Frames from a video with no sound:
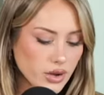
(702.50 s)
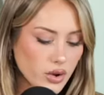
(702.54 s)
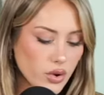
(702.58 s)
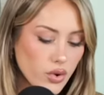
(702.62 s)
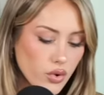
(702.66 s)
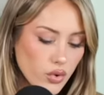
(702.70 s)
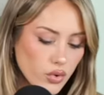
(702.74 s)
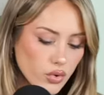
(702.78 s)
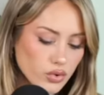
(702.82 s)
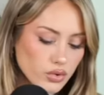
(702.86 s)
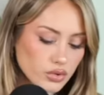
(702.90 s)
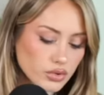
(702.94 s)
a
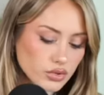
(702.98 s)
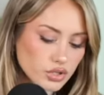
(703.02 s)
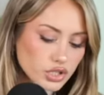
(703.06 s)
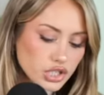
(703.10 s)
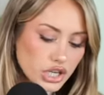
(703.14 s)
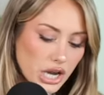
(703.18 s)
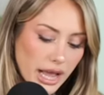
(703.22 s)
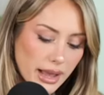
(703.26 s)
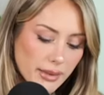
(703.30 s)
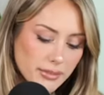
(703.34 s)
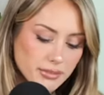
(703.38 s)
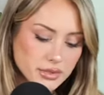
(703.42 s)
whole
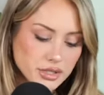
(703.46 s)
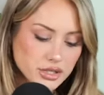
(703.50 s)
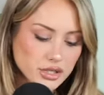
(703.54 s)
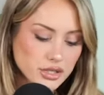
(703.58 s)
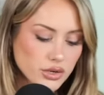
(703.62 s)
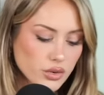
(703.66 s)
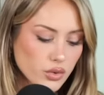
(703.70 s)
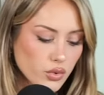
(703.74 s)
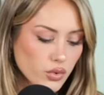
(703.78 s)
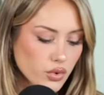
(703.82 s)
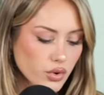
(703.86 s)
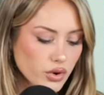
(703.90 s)

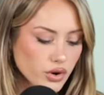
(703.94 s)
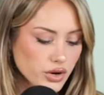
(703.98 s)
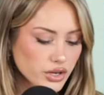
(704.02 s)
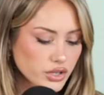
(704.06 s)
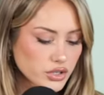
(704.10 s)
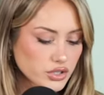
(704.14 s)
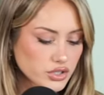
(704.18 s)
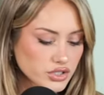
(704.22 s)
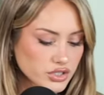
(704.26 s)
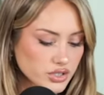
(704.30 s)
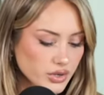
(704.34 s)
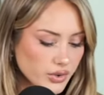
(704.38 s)
chapter or
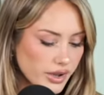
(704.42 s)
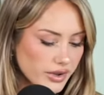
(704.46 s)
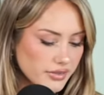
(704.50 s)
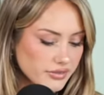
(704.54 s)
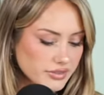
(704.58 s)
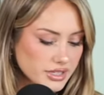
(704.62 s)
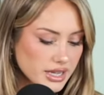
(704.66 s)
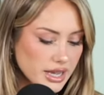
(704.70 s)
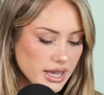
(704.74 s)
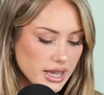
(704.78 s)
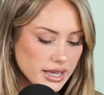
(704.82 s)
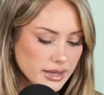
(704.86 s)
you just don't
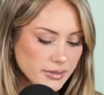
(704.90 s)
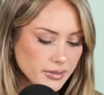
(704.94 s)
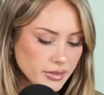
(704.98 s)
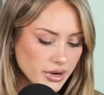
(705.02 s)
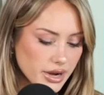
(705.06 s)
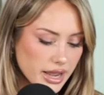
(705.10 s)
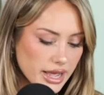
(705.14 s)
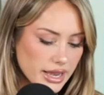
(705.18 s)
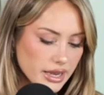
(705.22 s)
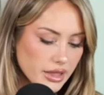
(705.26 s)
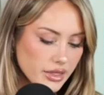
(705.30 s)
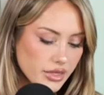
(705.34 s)
have time or
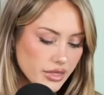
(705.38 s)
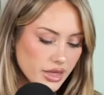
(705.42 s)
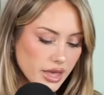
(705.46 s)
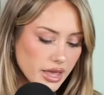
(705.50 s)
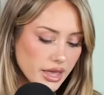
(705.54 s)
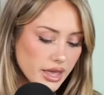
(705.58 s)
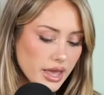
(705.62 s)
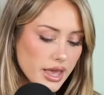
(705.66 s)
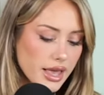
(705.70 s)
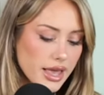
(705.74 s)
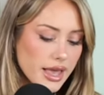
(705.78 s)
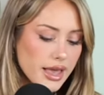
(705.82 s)

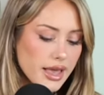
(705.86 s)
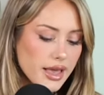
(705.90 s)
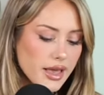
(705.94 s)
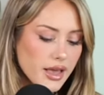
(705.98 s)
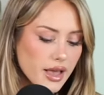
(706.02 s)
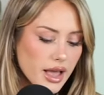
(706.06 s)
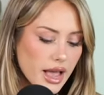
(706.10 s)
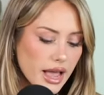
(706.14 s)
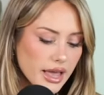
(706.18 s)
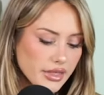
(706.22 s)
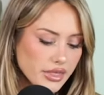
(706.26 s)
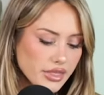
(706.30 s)
anything,
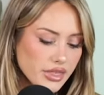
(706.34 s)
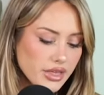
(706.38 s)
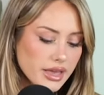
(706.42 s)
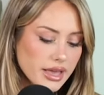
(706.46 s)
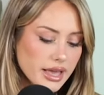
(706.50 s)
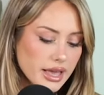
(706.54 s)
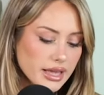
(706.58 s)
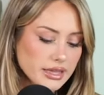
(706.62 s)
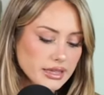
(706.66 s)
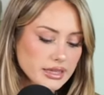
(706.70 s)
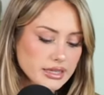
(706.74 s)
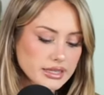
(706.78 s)
I
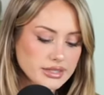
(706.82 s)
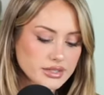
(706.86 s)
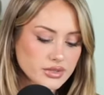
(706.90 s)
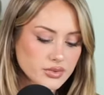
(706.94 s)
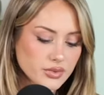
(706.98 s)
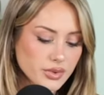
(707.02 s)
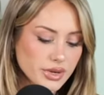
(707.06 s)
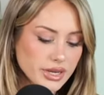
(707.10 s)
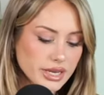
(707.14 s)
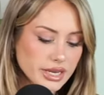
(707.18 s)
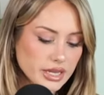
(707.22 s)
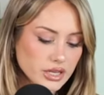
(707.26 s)
think at
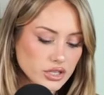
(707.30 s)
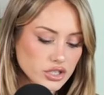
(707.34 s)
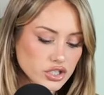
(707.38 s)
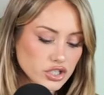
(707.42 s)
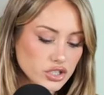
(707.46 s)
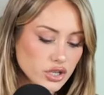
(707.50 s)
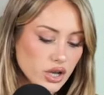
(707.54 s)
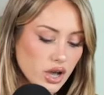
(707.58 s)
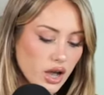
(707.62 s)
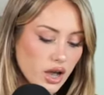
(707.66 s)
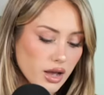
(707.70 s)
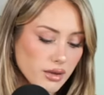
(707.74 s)
least reading a
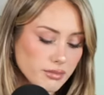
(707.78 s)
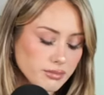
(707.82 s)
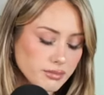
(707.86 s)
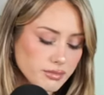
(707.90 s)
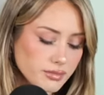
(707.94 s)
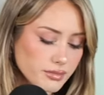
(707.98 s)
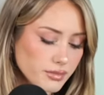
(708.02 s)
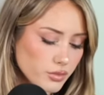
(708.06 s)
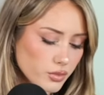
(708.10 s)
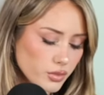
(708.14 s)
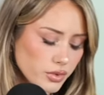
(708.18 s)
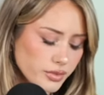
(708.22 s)

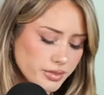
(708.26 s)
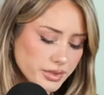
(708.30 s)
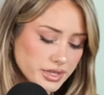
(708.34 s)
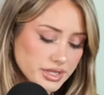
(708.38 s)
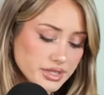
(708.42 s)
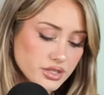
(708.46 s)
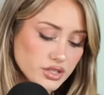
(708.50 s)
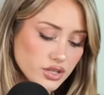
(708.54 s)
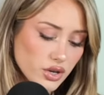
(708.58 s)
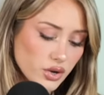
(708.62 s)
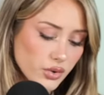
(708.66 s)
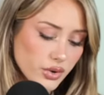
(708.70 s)
psalm would be
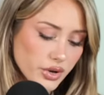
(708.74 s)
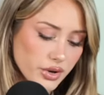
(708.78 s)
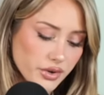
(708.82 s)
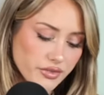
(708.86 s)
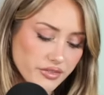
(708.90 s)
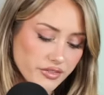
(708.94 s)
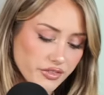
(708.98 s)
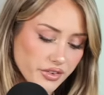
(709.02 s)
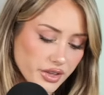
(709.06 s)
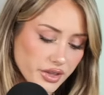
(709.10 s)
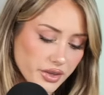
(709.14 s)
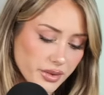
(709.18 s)
so
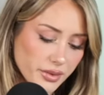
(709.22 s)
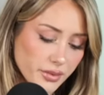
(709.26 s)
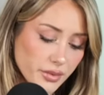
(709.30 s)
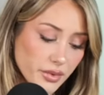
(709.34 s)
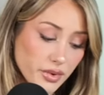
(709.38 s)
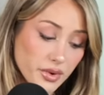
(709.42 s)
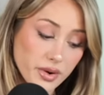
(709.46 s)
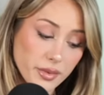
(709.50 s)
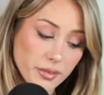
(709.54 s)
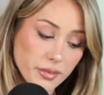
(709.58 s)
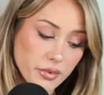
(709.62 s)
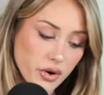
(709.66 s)
good for you
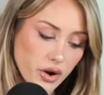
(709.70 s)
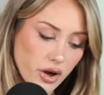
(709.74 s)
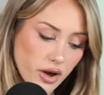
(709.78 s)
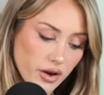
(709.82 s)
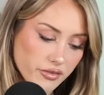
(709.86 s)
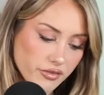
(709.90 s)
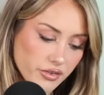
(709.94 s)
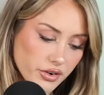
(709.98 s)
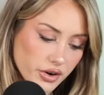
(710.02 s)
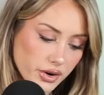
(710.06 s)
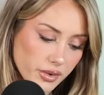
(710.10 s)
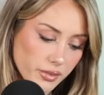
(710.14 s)
or a mm.
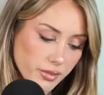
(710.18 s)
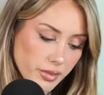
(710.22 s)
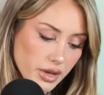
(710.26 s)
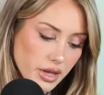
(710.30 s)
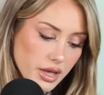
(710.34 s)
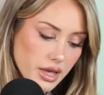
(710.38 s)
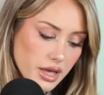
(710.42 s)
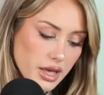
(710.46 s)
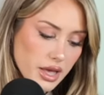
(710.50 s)
proverb.